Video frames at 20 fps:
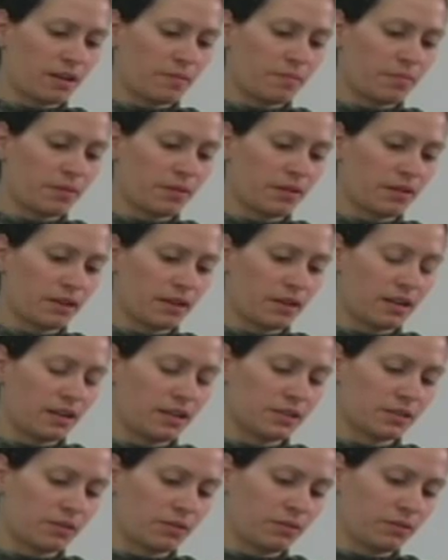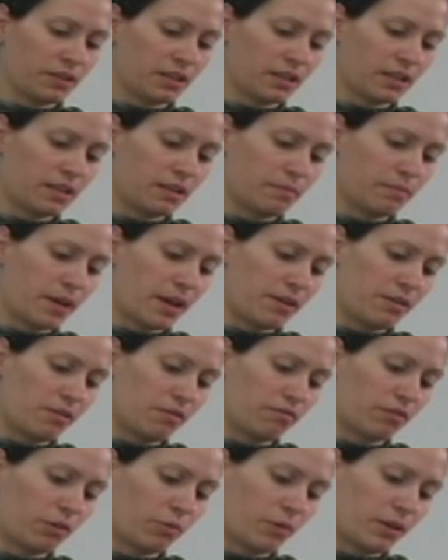up, and he's only going to bend
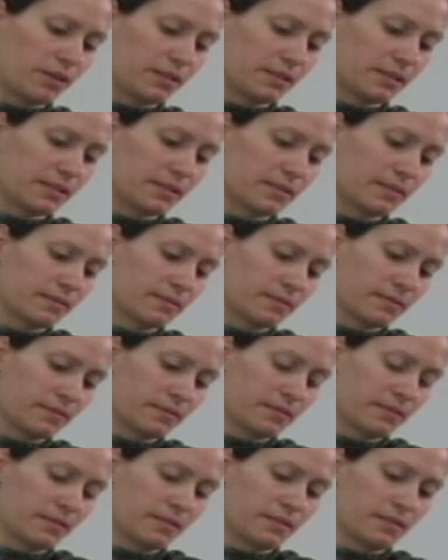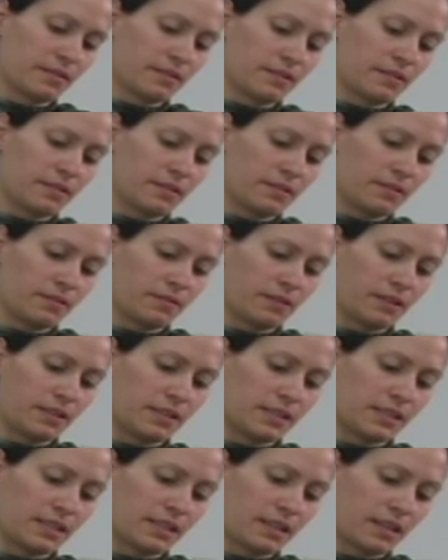over once when
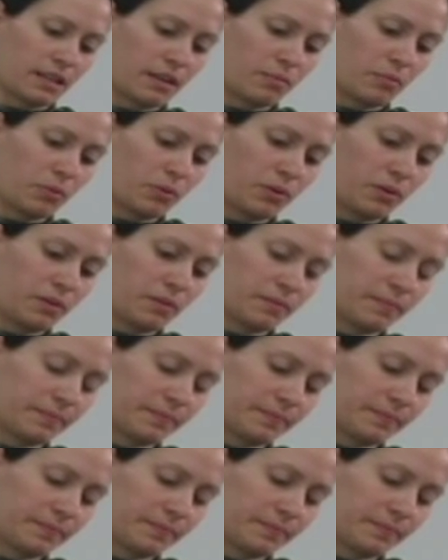he's done getting pulled.